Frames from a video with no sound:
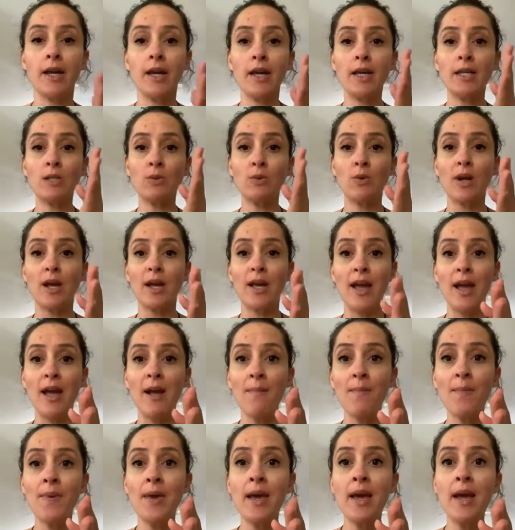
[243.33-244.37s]
here's what I
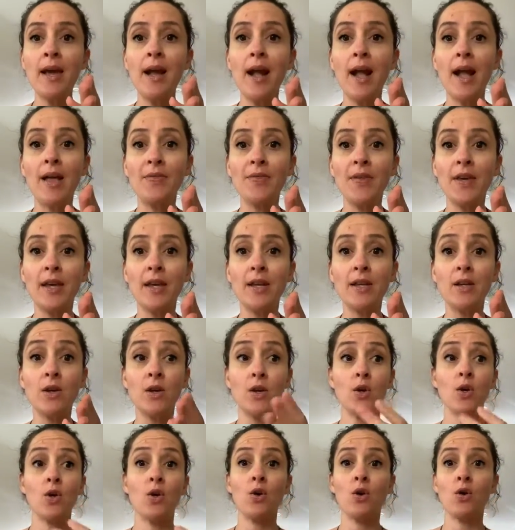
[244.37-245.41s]
am, and then
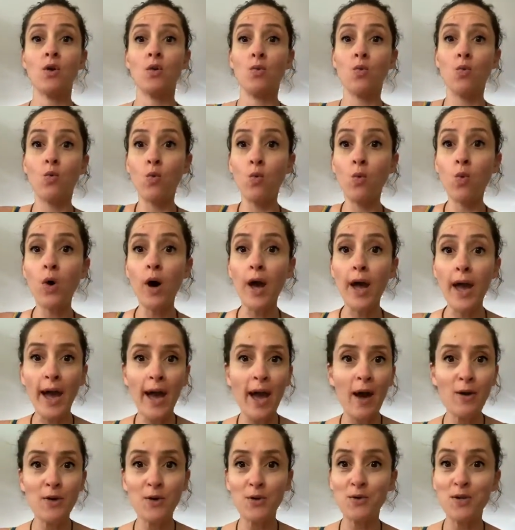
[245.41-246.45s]

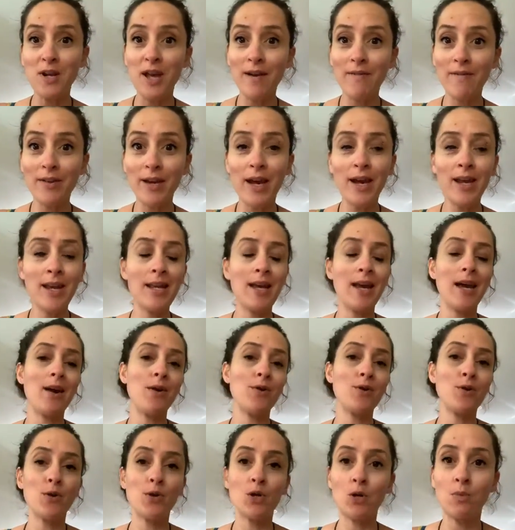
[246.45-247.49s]
how you're navigating, how
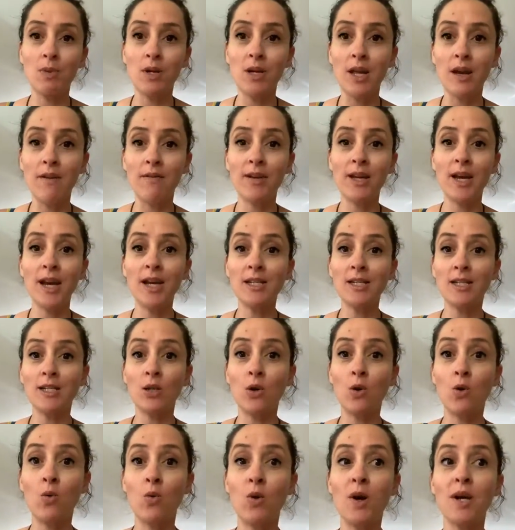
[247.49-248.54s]
your human navigates is
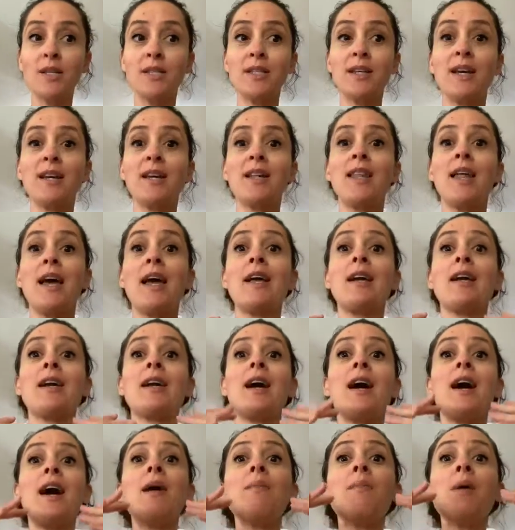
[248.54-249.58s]
always gonna
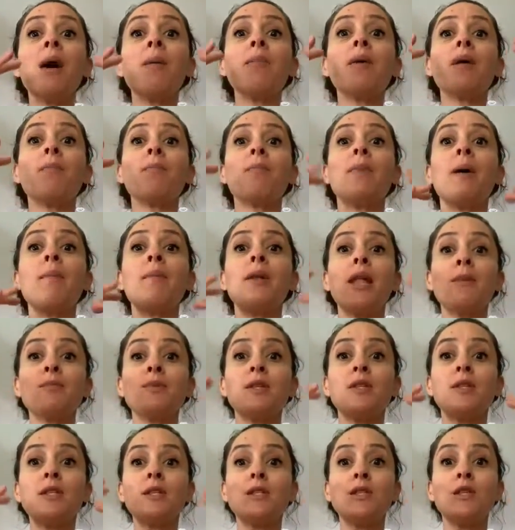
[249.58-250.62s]
come up and bubble up
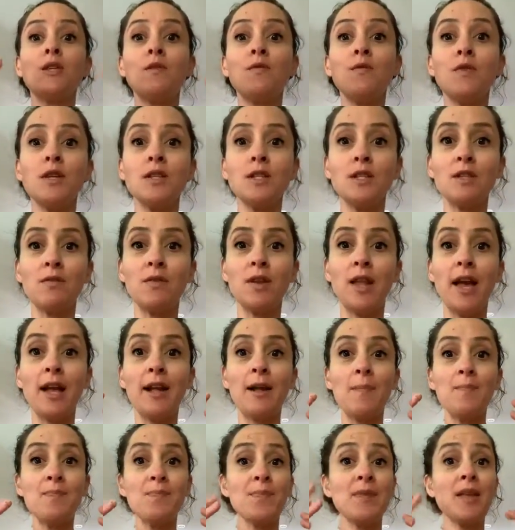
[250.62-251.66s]
to the surface of
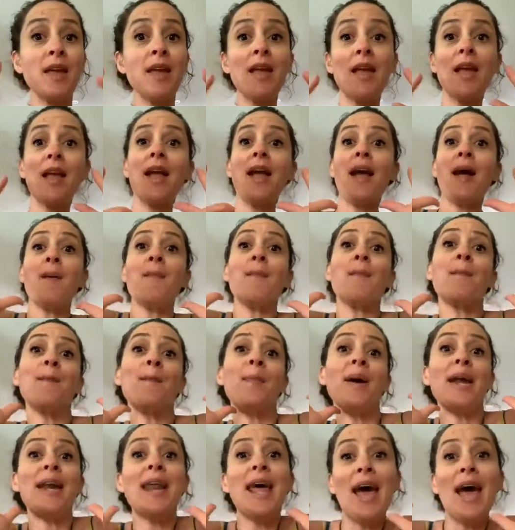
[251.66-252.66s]
but